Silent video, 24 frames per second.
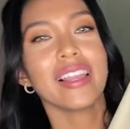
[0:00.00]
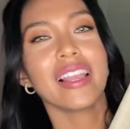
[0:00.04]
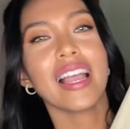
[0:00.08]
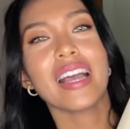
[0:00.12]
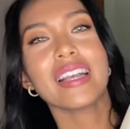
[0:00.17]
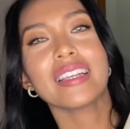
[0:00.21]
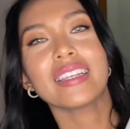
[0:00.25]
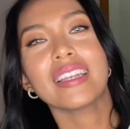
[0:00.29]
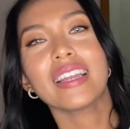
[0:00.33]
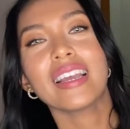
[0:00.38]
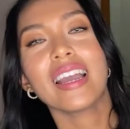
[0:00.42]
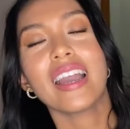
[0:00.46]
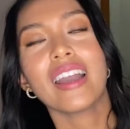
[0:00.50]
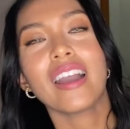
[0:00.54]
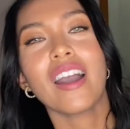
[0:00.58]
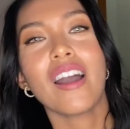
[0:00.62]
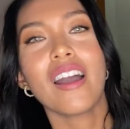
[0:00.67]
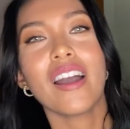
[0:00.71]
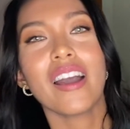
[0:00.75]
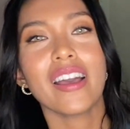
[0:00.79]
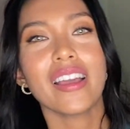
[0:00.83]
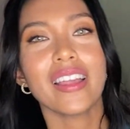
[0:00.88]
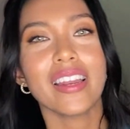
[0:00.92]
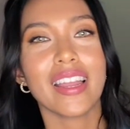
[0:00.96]
last thing I
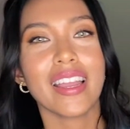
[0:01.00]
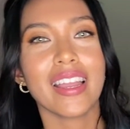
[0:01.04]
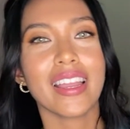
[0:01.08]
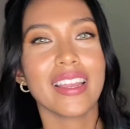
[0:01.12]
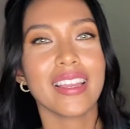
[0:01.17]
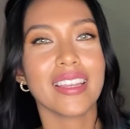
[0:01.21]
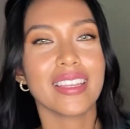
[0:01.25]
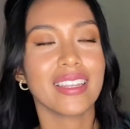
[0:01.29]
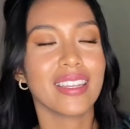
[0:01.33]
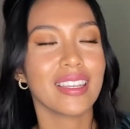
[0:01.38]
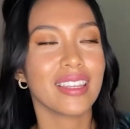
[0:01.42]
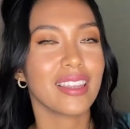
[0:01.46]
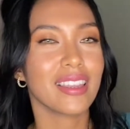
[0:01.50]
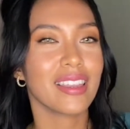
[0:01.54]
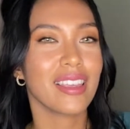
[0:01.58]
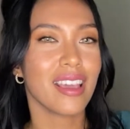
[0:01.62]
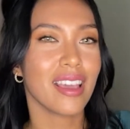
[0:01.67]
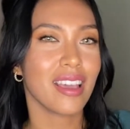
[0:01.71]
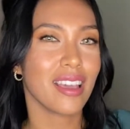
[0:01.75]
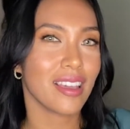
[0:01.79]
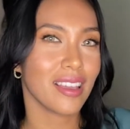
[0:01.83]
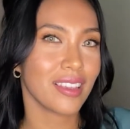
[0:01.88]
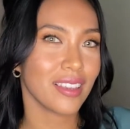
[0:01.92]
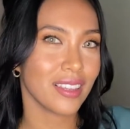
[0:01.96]
got is
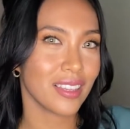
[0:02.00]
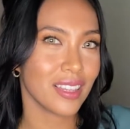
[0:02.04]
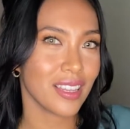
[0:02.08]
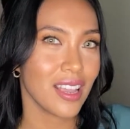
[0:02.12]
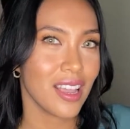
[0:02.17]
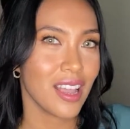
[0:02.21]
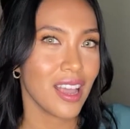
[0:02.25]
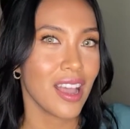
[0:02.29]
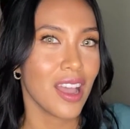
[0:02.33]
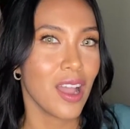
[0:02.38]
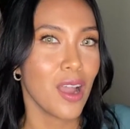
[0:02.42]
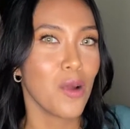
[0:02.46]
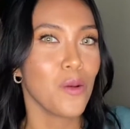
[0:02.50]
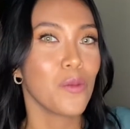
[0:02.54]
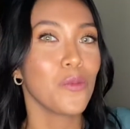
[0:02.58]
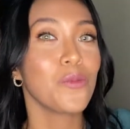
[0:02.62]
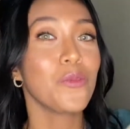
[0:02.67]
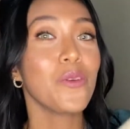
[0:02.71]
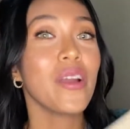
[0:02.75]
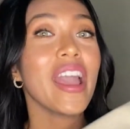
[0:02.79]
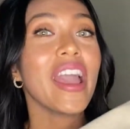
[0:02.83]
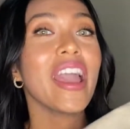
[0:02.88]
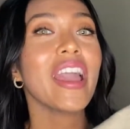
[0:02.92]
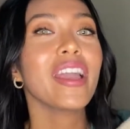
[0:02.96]
this
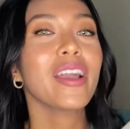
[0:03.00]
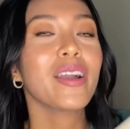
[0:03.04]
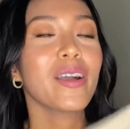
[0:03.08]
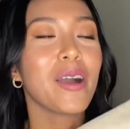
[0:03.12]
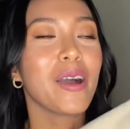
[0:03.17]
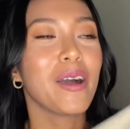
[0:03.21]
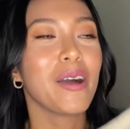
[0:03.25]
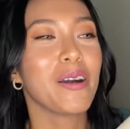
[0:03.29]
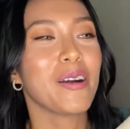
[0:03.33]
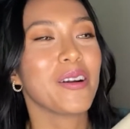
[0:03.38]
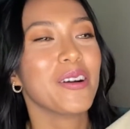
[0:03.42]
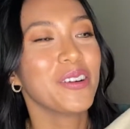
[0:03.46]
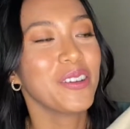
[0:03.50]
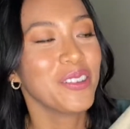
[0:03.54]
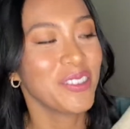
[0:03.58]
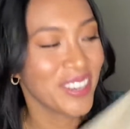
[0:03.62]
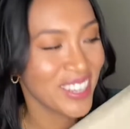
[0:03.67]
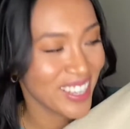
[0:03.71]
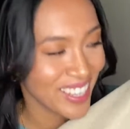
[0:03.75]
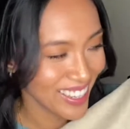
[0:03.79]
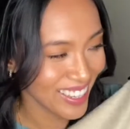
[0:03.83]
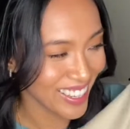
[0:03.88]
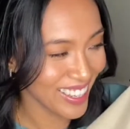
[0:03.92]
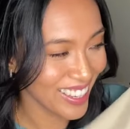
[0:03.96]
raincoat.
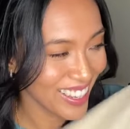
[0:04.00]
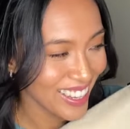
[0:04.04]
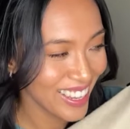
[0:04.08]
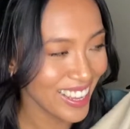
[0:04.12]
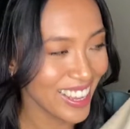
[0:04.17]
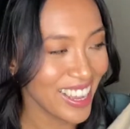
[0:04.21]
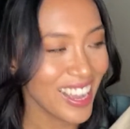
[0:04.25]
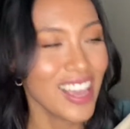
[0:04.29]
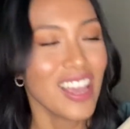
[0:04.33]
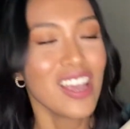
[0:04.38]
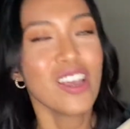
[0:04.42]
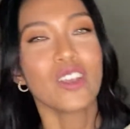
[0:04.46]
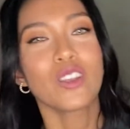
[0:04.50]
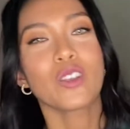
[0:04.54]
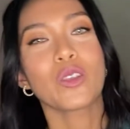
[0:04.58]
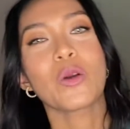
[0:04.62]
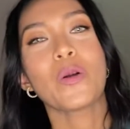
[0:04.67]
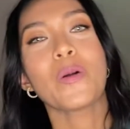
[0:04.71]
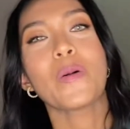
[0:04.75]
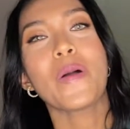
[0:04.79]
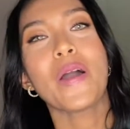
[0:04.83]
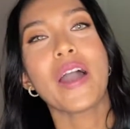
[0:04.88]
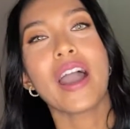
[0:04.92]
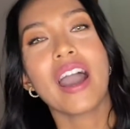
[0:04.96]

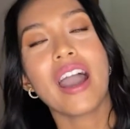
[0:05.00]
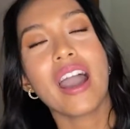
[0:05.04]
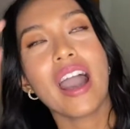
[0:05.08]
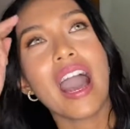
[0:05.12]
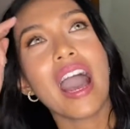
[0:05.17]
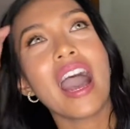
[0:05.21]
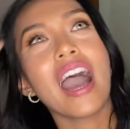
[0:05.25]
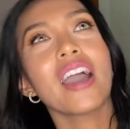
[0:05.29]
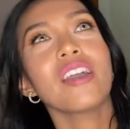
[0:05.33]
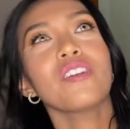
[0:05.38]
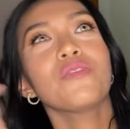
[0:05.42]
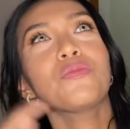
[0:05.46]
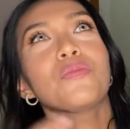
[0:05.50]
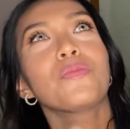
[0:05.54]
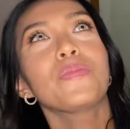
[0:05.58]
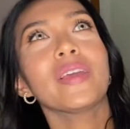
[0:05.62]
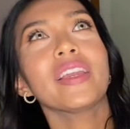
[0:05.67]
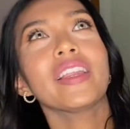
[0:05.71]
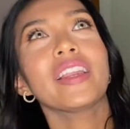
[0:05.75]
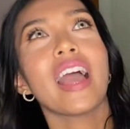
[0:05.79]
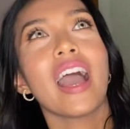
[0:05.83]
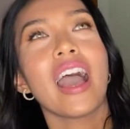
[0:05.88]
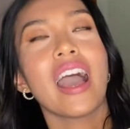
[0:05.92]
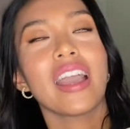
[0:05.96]
So I've
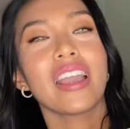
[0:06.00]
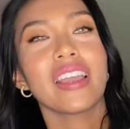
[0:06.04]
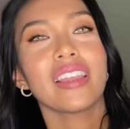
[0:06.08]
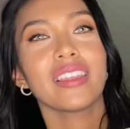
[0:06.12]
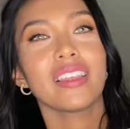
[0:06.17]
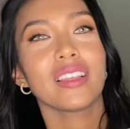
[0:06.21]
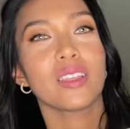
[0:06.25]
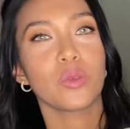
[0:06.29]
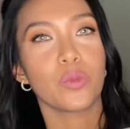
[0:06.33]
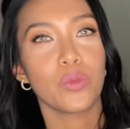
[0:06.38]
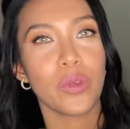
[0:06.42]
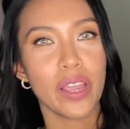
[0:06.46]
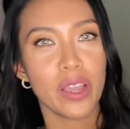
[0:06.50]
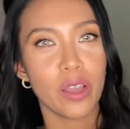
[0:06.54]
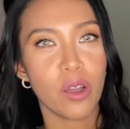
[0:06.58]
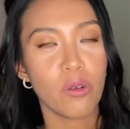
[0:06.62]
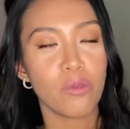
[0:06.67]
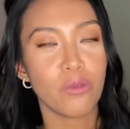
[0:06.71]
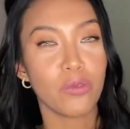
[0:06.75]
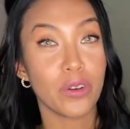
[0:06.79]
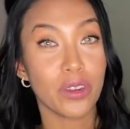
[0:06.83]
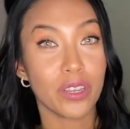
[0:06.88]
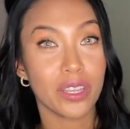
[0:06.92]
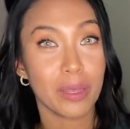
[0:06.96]
been eyeing this
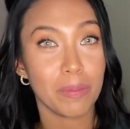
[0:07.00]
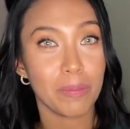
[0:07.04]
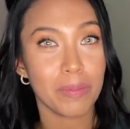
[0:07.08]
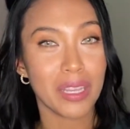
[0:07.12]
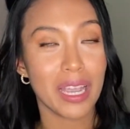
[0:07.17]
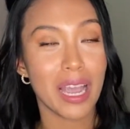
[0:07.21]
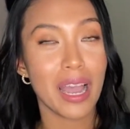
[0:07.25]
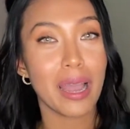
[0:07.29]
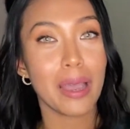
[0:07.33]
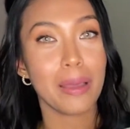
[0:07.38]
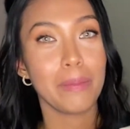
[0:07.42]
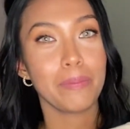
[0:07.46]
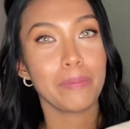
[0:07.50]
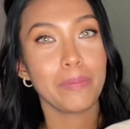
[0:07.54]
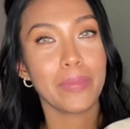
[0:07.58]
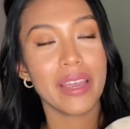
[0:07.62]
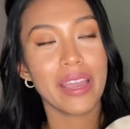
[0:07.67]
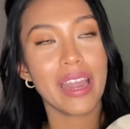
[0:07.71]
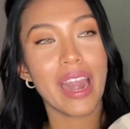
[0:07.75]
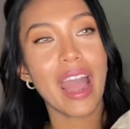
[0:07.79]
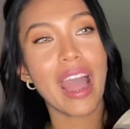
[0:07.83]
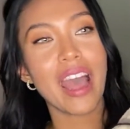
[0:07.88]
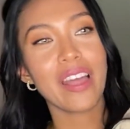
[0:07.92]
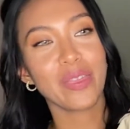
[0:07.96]
raincoat for some time,
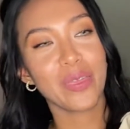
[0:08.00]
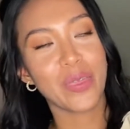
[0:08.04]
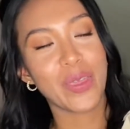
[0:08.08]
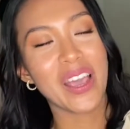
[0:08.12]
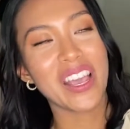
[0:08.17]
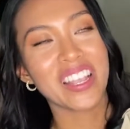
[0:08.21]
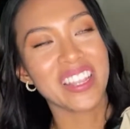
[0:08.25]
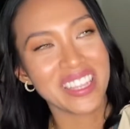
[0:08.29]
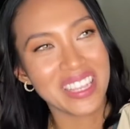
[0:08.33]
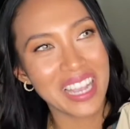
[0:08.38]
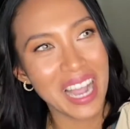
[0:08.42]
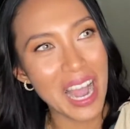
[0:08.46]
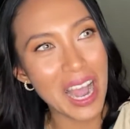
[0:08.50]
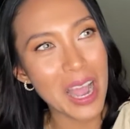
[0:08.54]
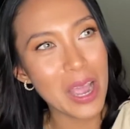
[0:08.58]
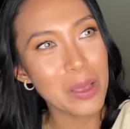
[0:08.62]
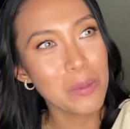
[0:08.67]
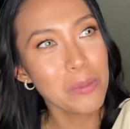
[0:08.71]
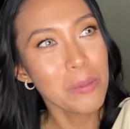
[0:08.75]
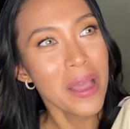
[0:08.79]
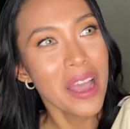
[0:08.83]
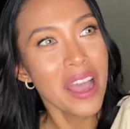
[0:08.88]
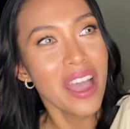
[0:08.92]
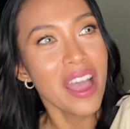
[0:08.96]
but at the time